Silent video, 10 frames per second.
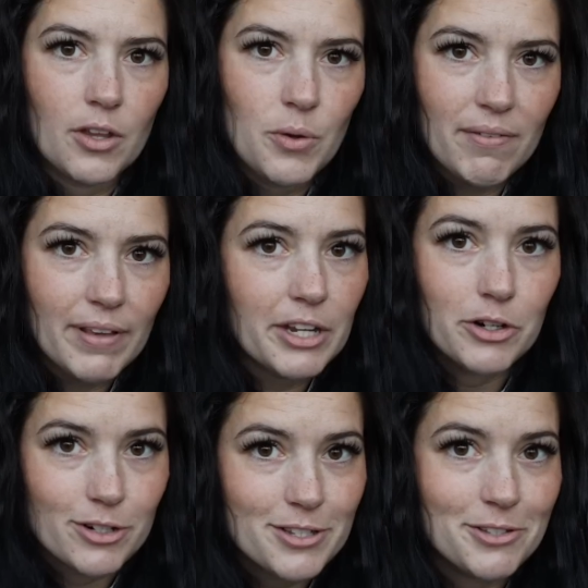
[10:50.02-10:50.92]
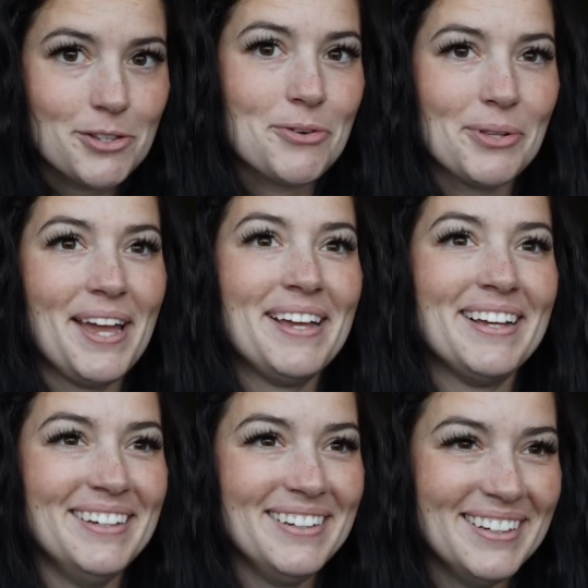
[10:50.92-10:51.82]
You have like nurses who like
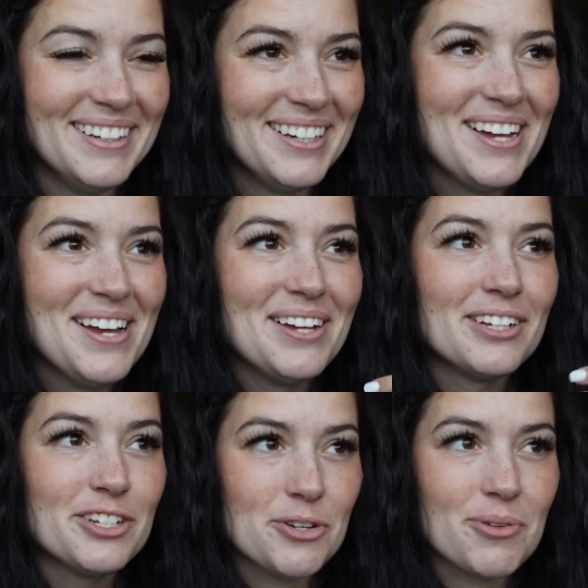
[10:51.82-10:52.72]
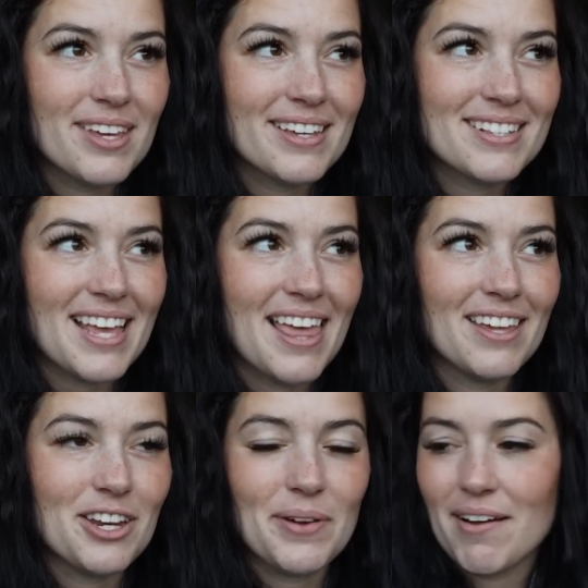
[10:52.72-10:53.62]
do this, and
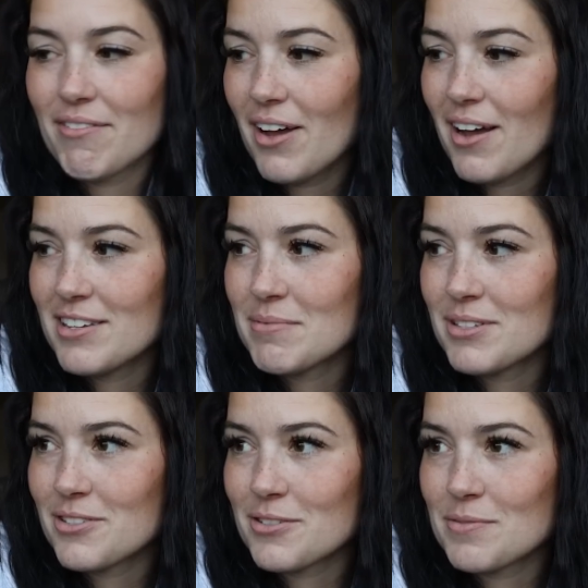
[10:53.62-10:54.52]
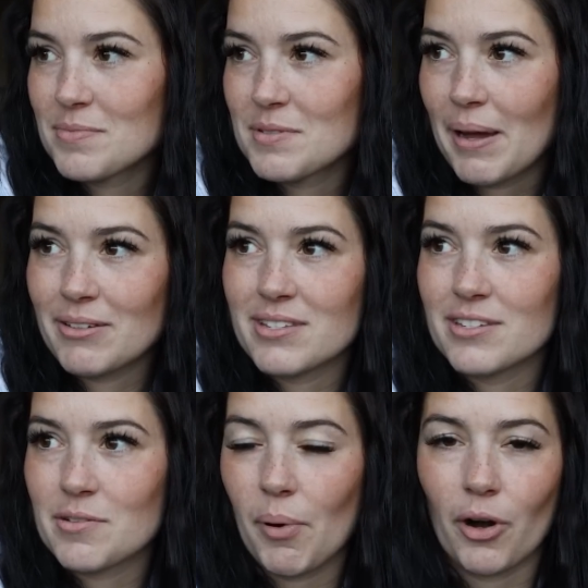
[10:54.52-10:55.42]
then you have husbands or
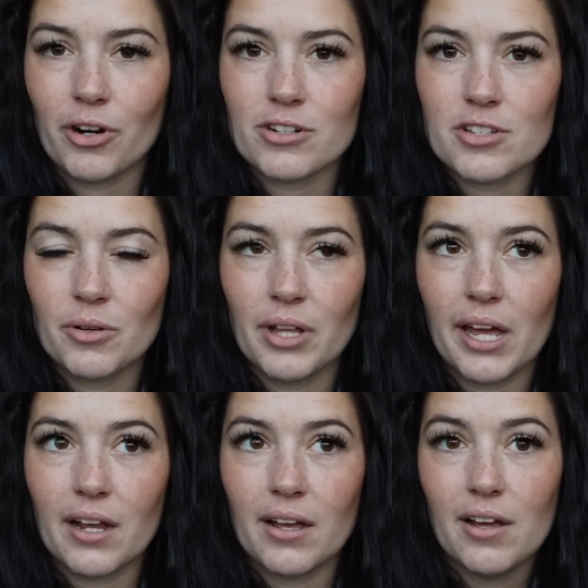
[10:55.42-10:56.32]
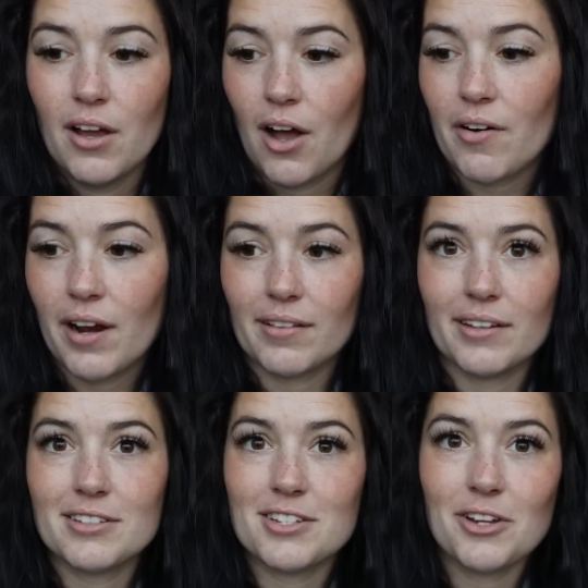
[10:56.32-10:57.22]
spouses or partners who like, all right,
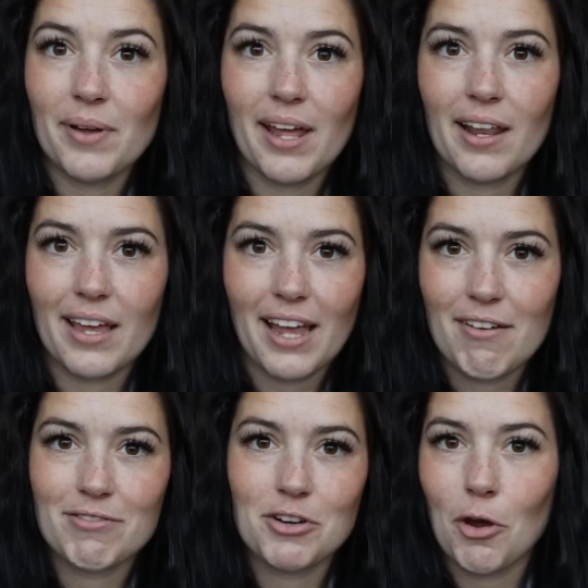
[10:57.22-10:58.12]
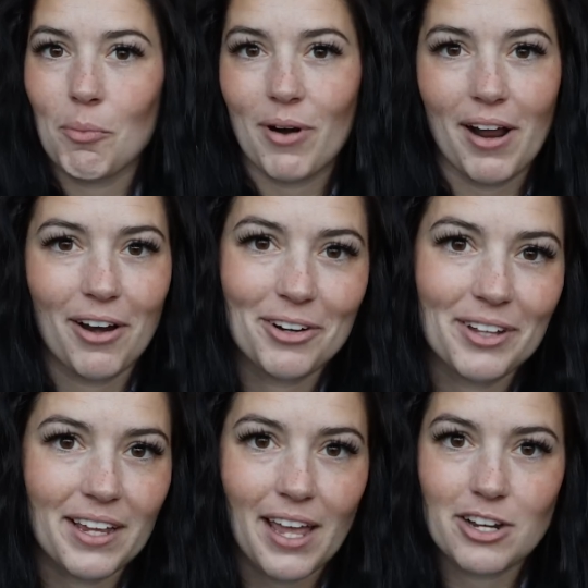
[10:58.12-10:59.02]
let's do it, and like have no prior
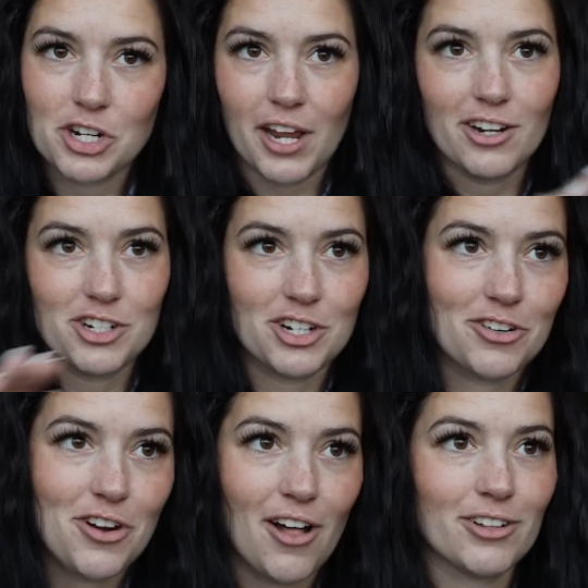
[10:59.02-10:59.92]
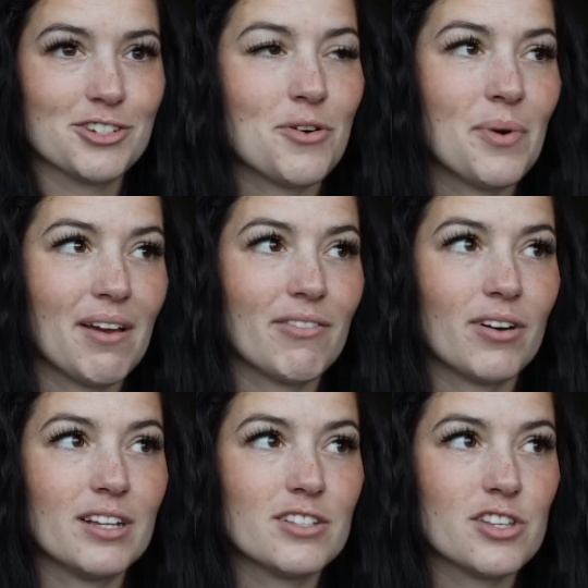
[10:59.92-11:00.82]
like education or knowledge or
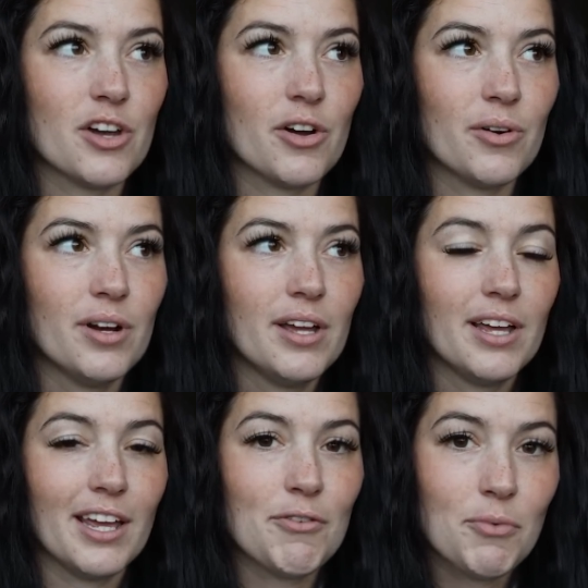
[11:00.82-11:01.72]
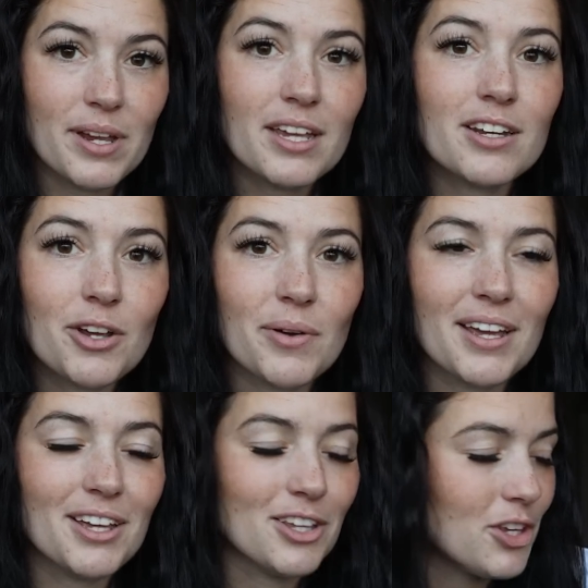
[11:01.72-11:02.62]
whatever. And so if we could do
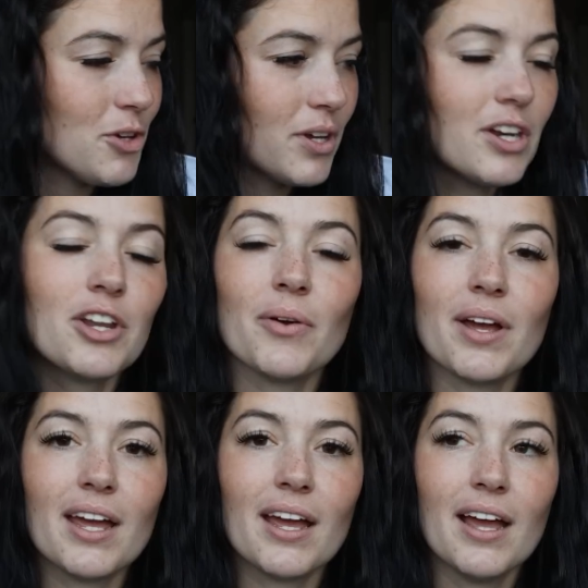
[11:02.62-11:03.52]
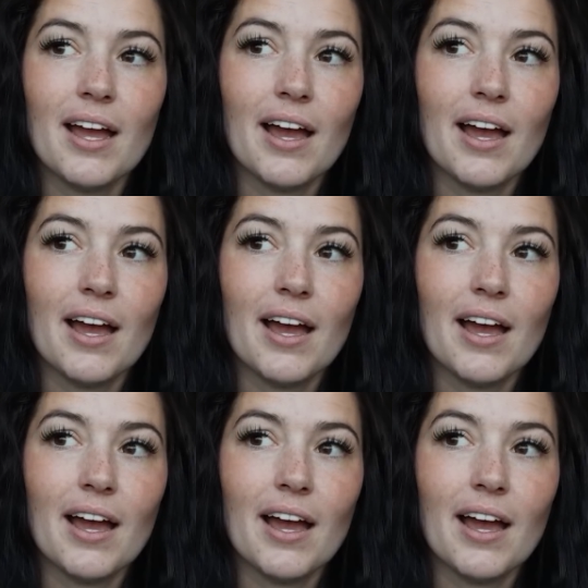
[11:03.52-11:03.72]
it, you can do it.